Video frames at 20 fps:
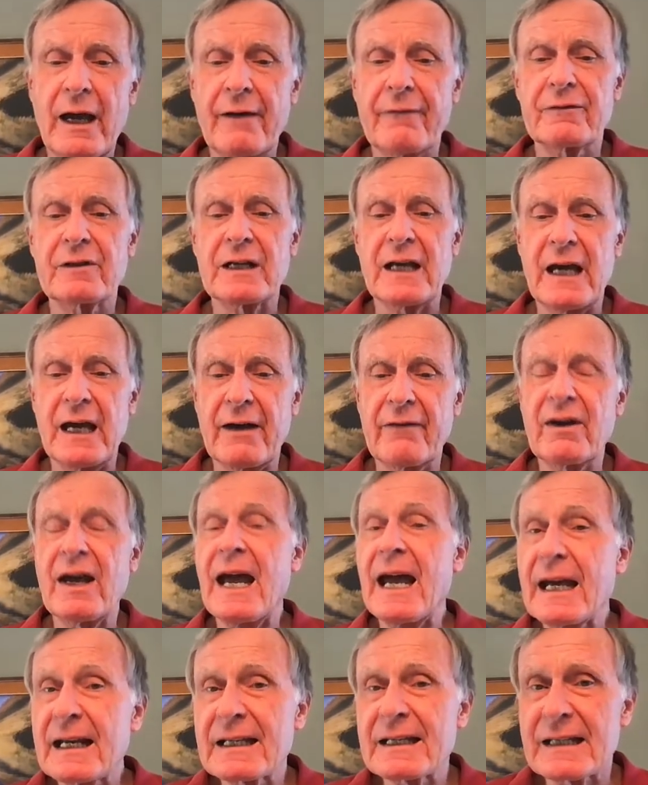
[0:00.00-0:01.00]
have
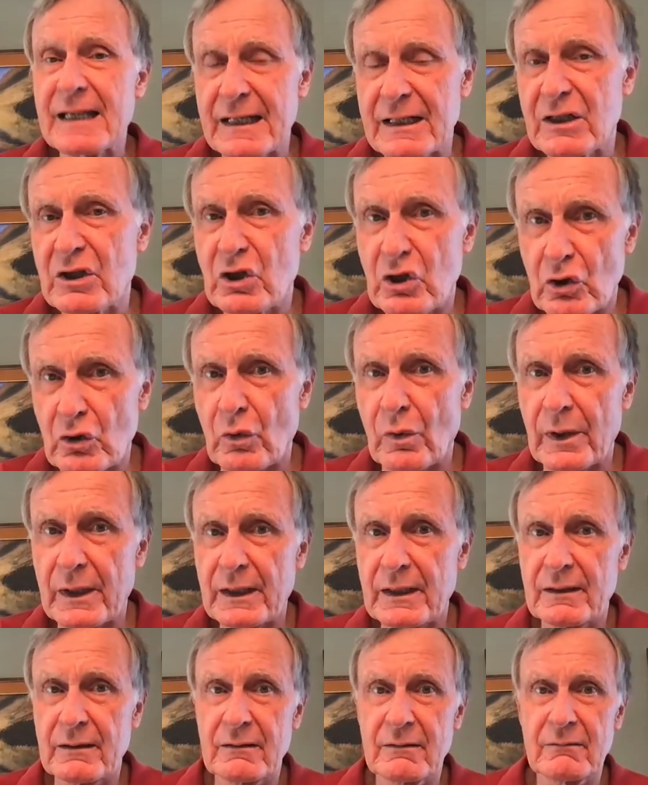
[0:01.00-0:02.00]
access to it.
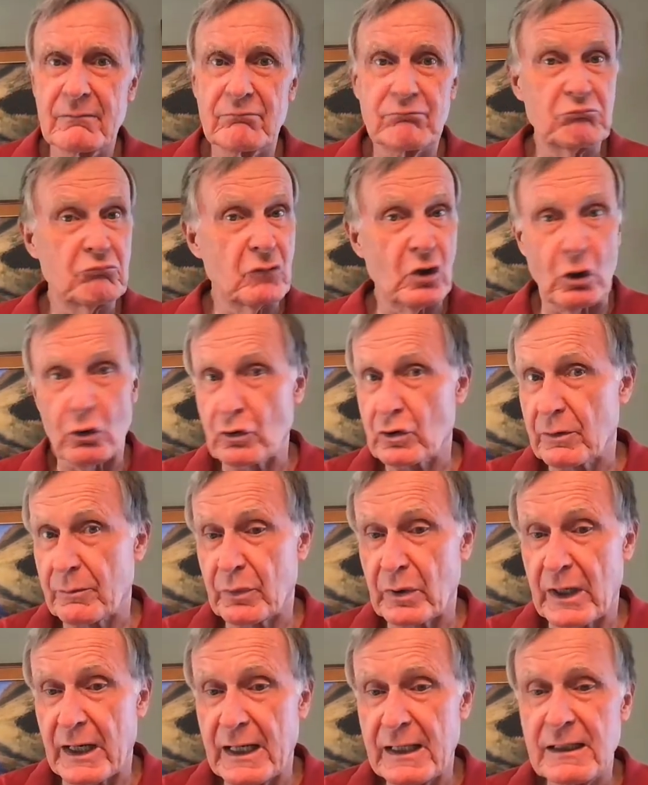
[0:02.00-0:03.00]
No
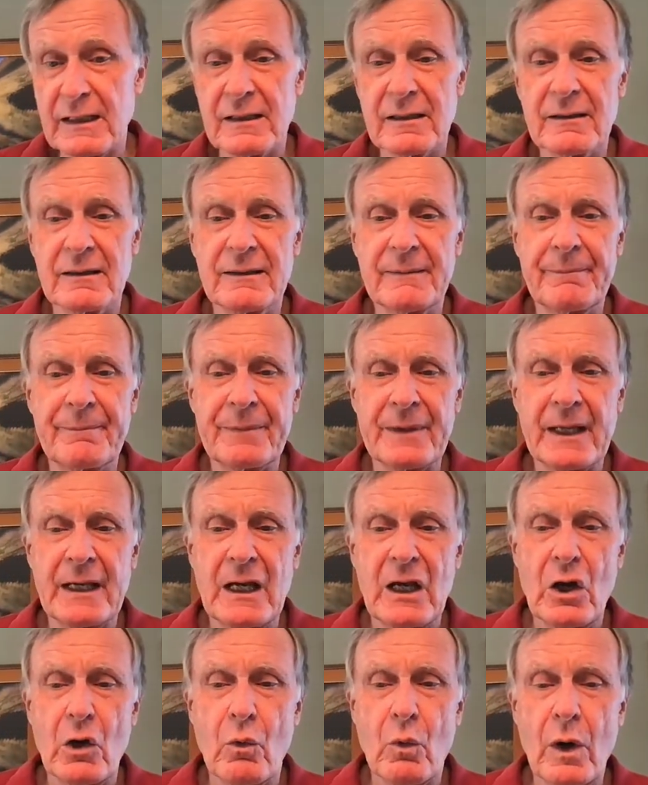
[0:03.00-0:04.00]
surprise.
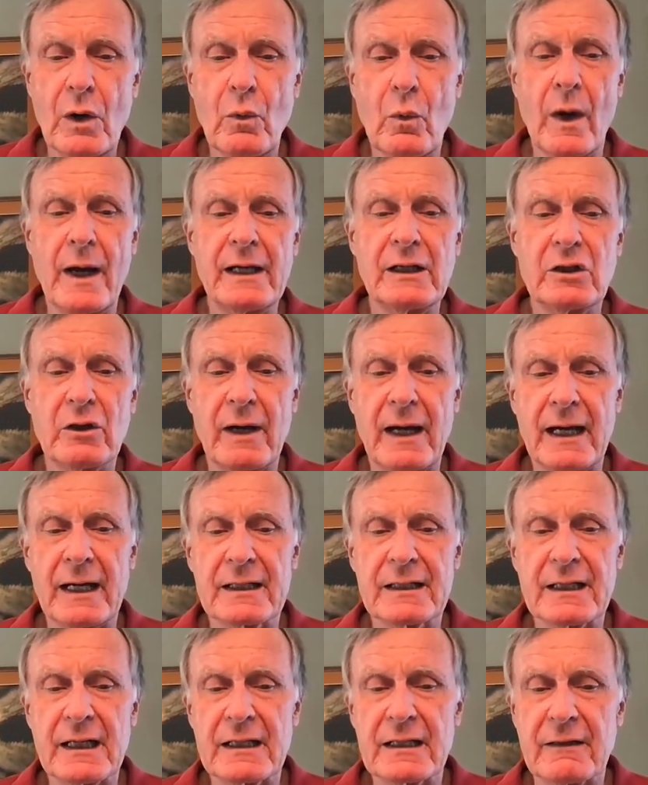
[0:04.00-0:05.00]
One way to
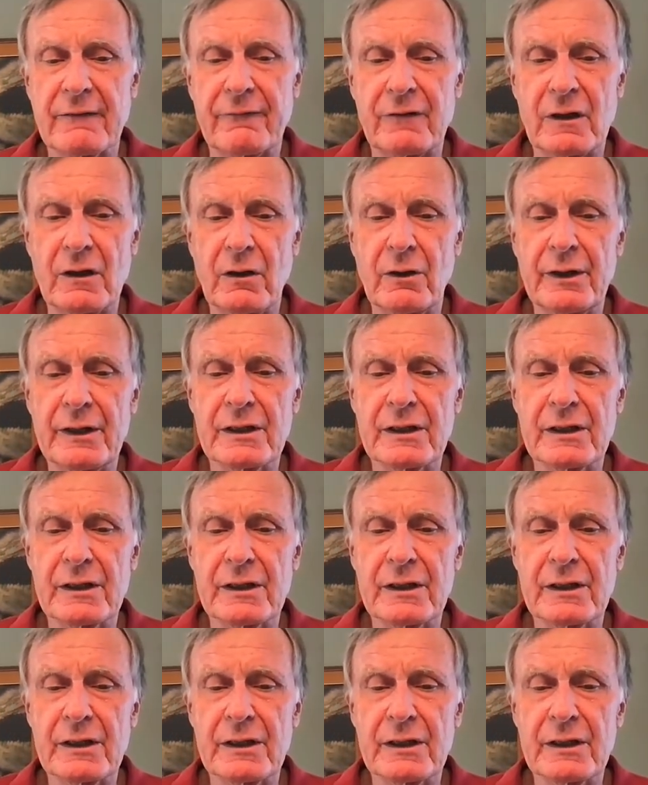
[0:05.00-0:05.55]
access the field is